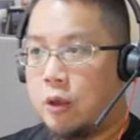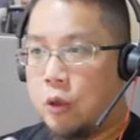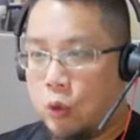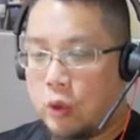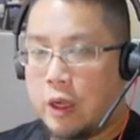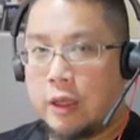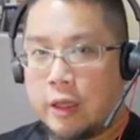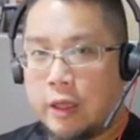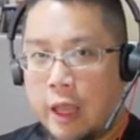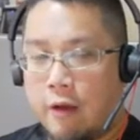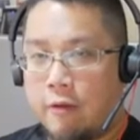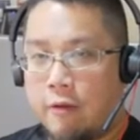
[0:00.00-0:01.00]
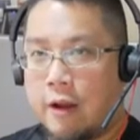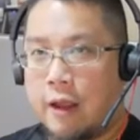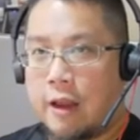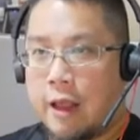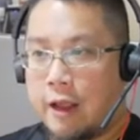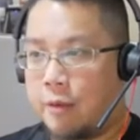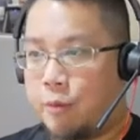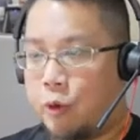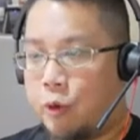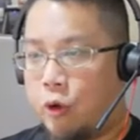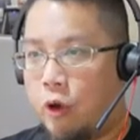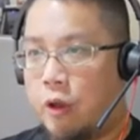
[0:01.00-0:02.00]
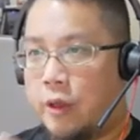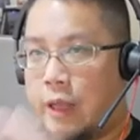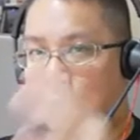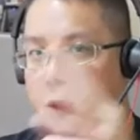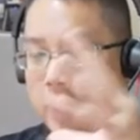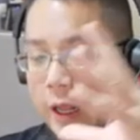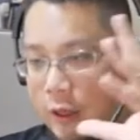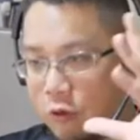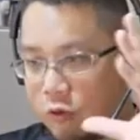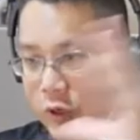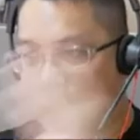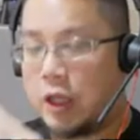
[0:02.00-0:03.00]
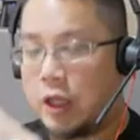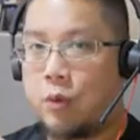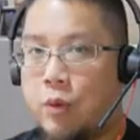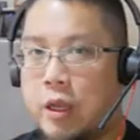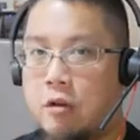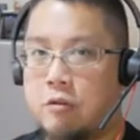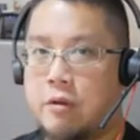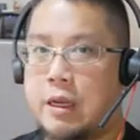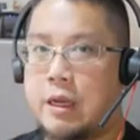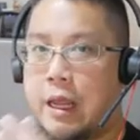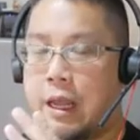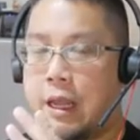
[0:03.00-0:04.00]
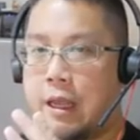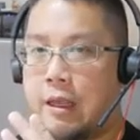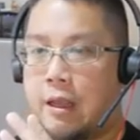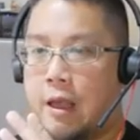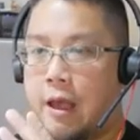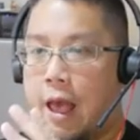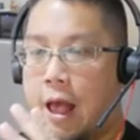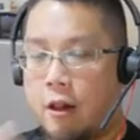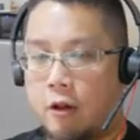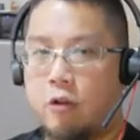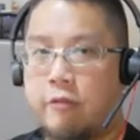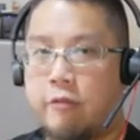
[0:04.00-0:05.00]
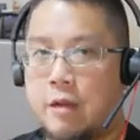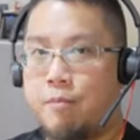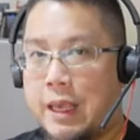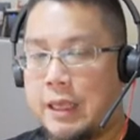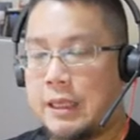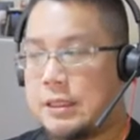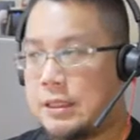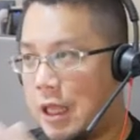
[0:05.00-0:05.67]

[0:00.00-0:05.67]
Luna, Terra, and Anchor Protocol, they're like a trinity where they create a algorithm based